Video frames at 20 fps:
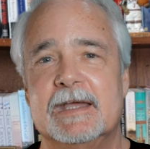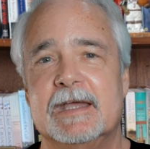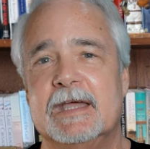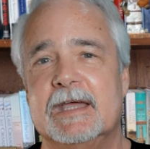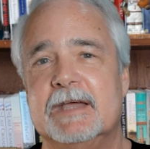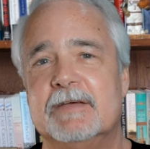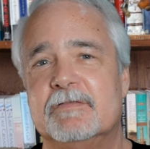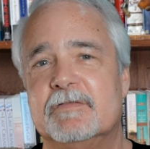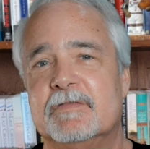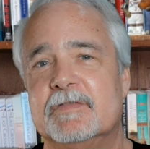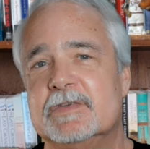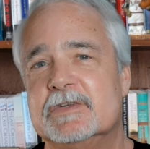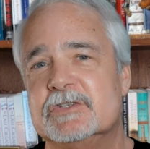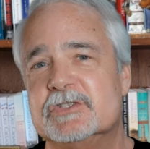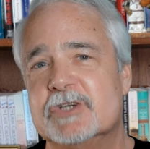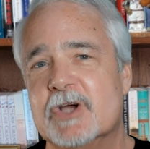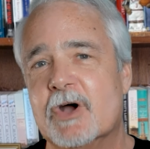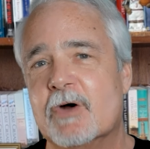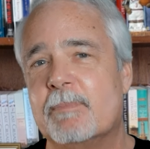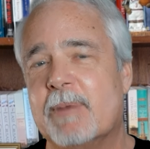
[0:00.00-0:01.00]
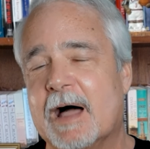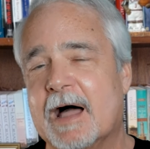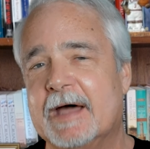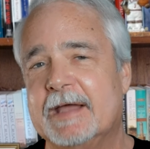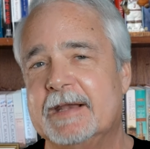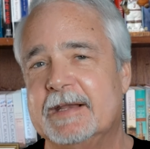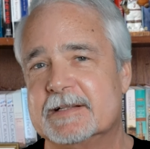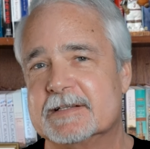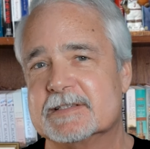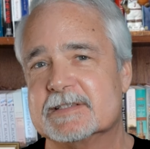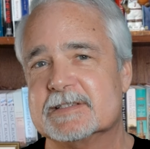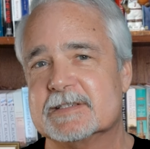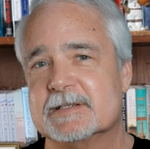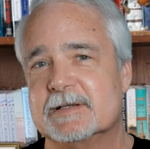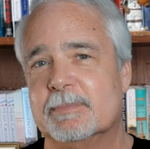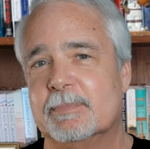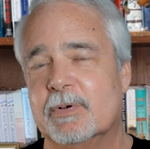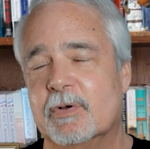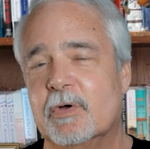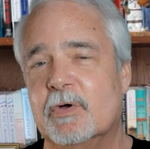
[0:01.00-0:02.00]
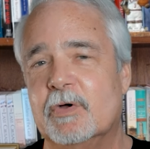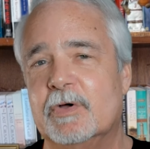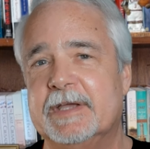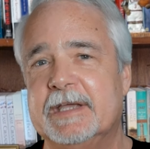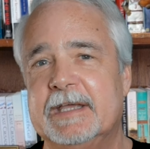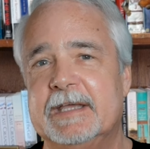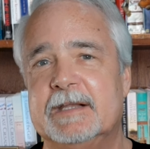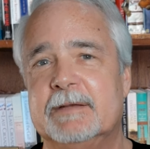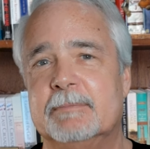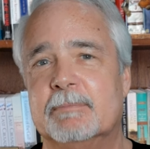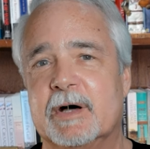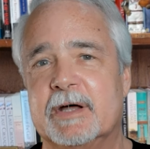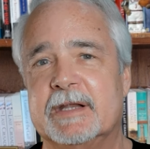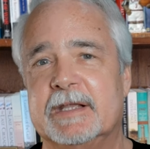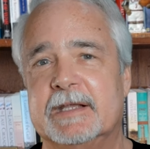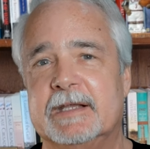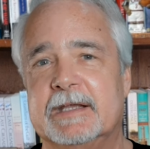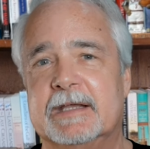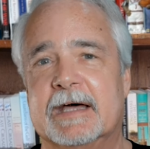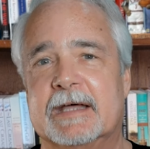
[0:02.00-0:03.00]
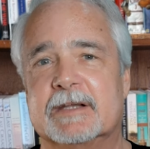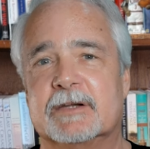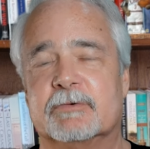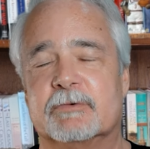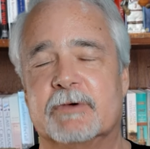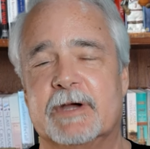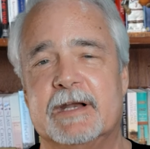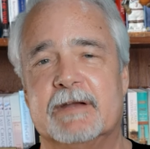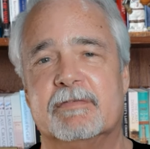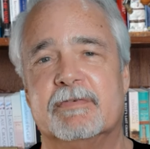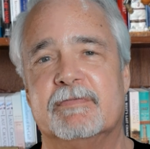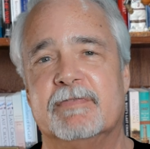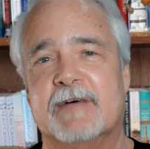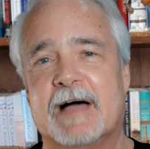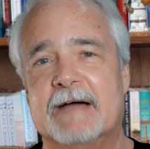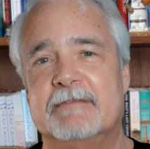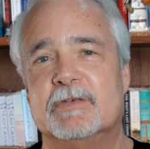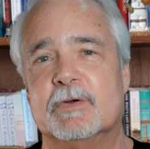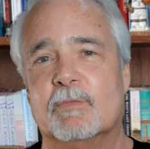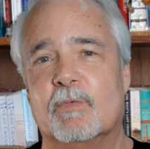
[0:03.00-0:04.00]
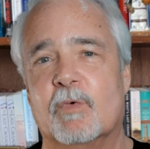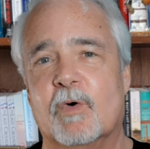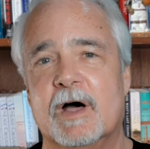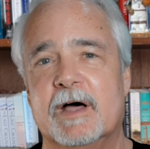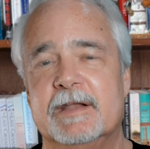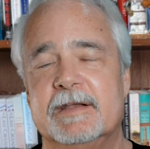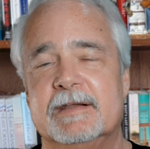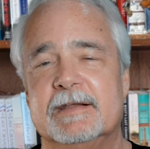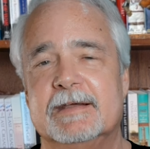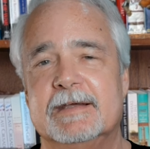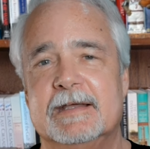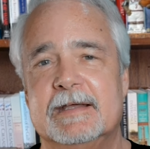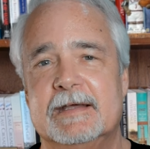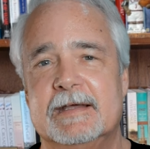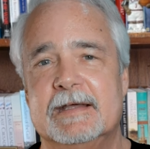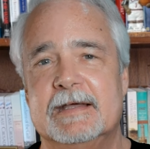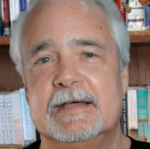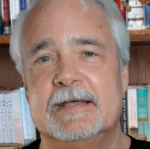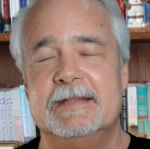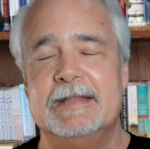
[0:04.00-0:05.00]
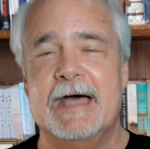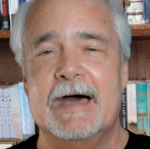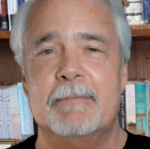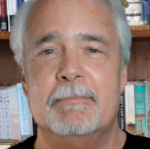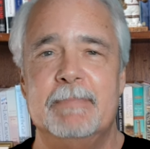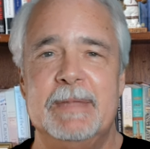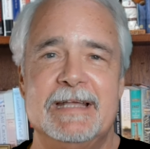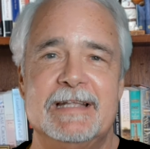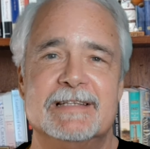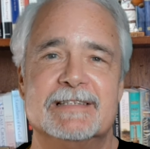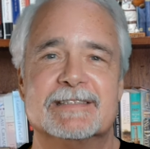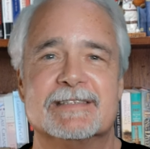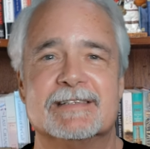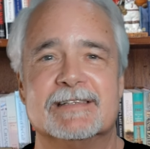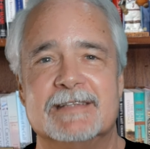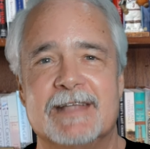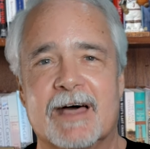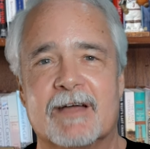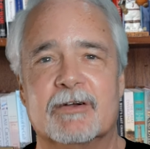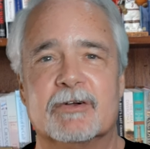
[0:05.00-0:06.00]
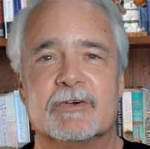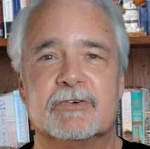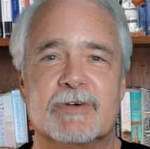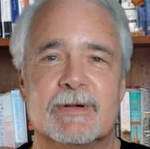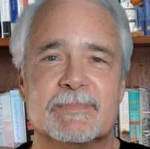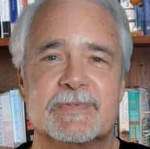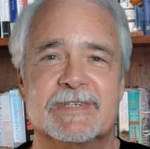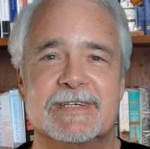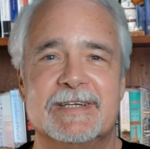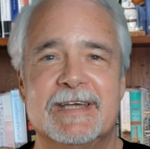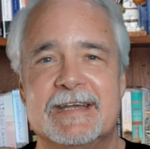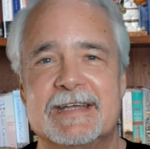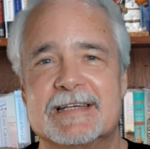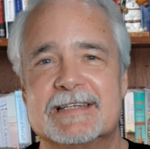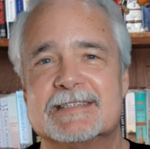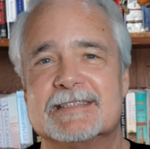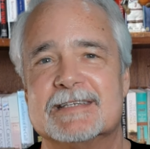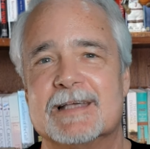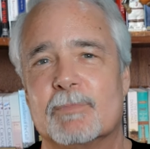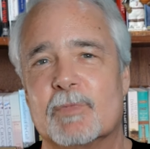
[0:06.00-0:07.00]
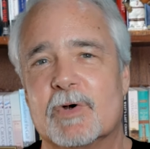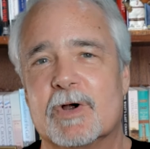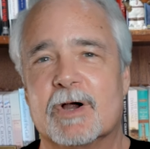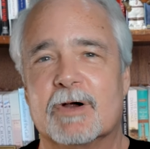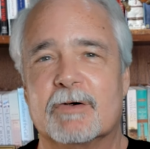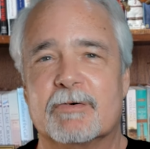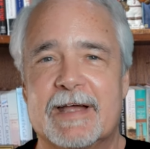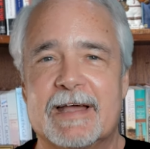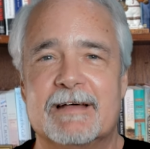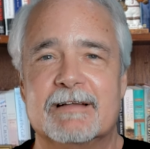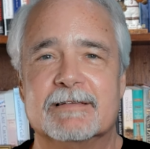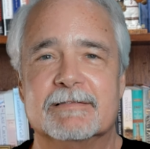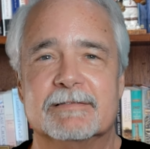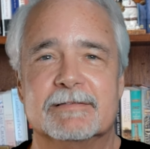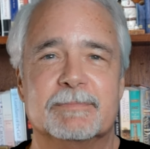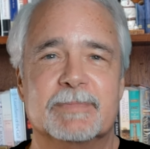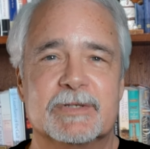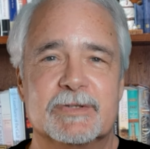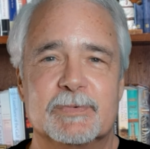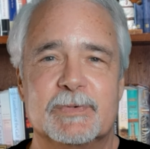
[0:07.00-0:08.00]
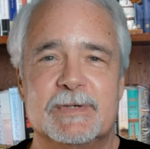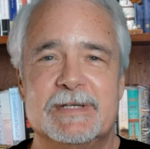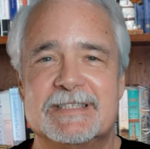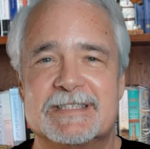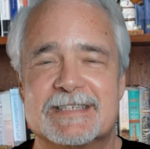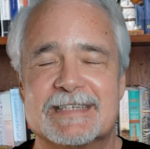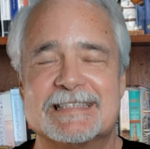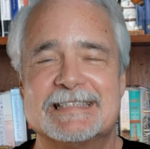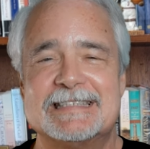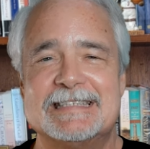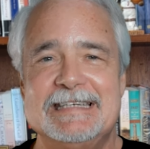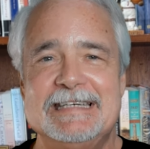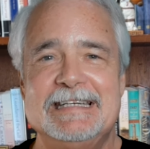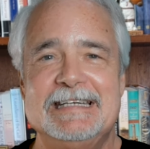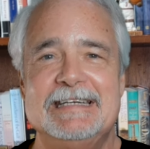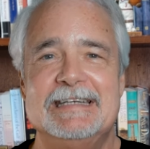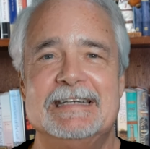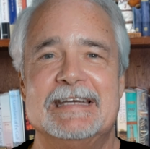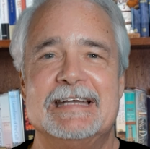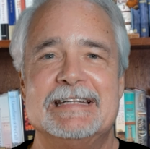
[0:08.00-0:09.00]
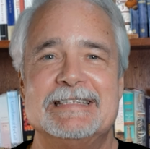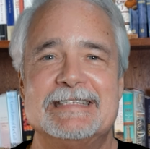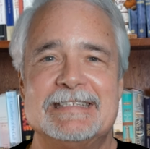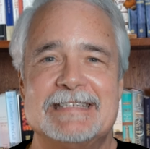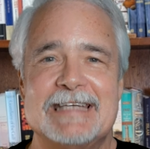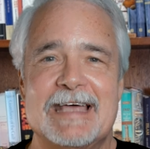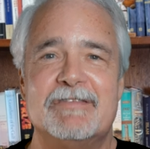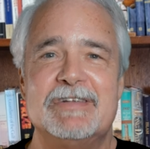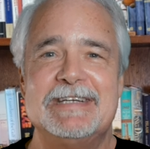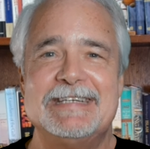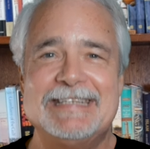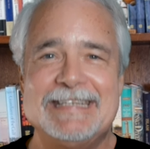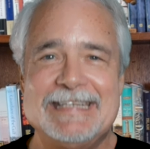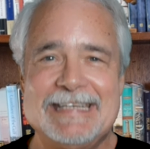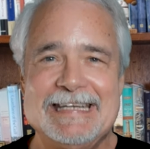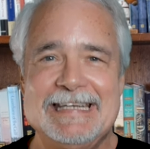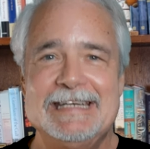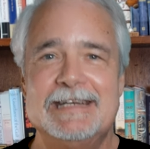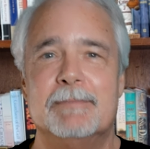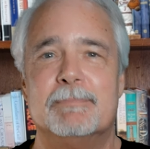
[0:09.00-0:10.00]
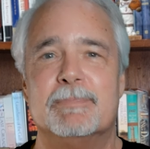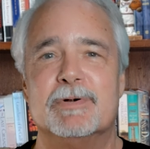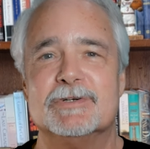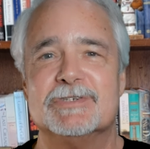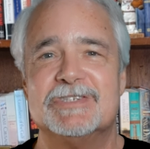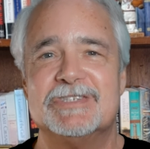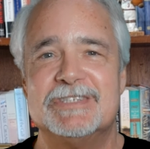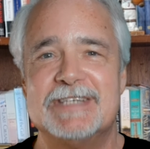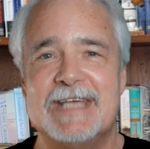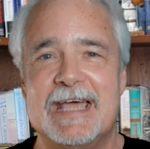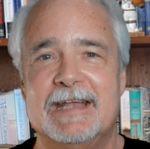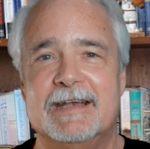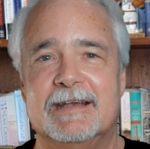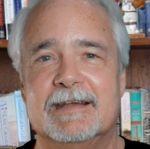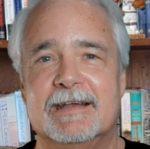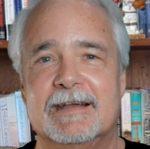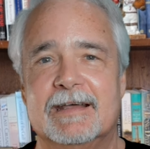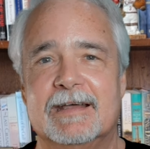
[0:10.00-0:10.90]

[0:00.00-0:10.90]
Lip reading: If Joe Biden's pulling in money at the rate of 5-1, that means Donald Trump's getting somewhere around between 16 and 17%